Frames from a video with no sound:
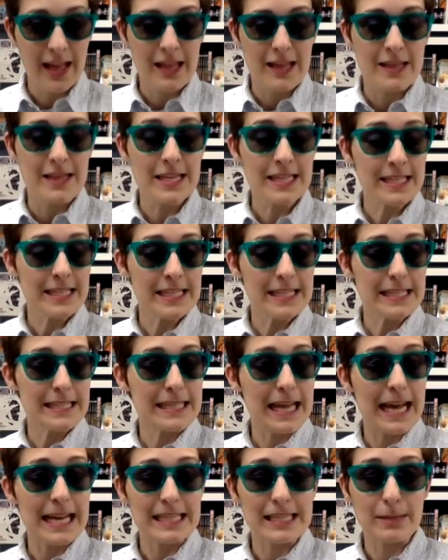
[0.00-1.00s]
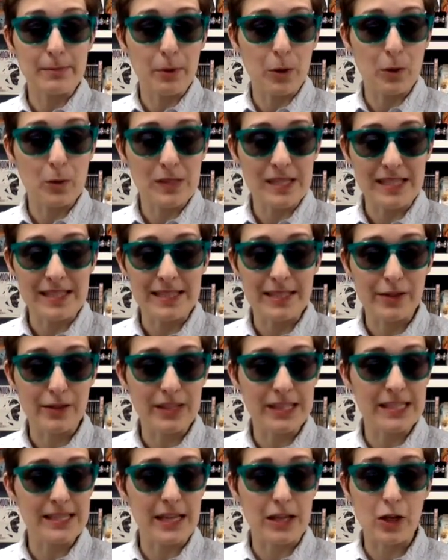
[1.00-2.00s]
This is, I suppose, a
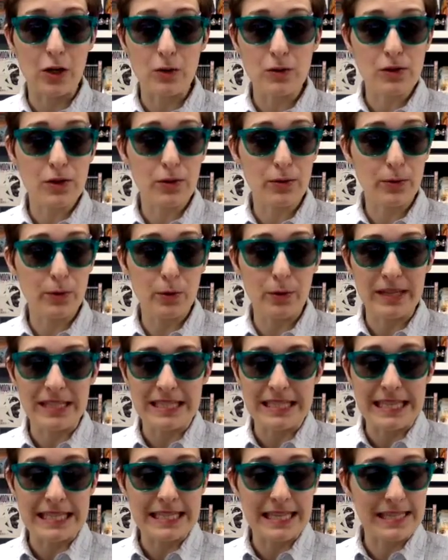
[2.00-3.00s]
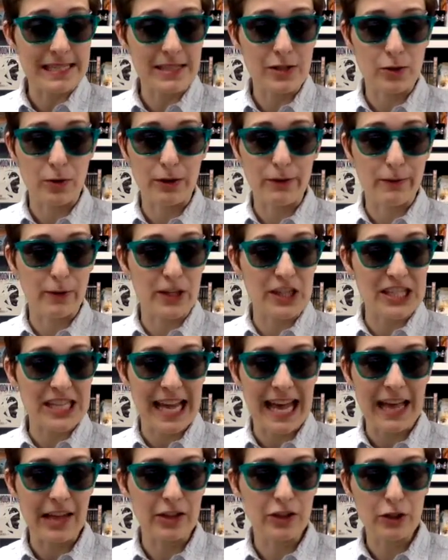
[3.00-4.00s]
series that goes through and does a story for each
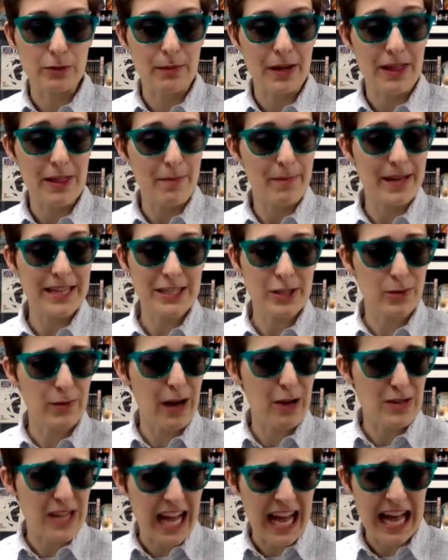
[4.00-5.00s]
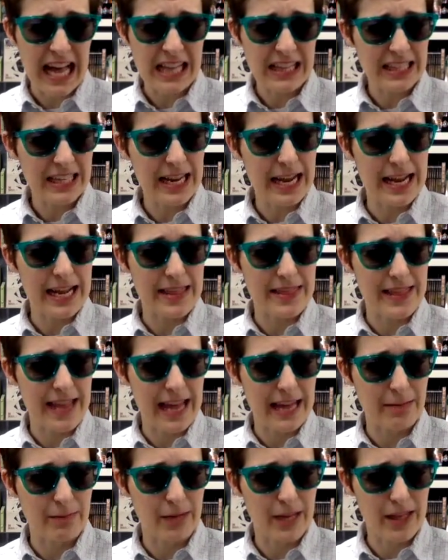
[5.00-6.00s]
calendar month based around a holiday in
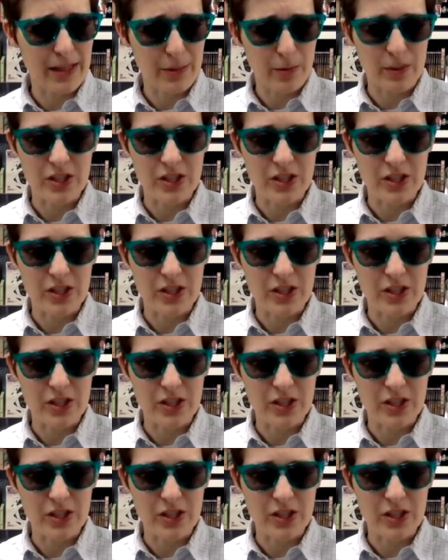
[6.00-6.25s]
that month,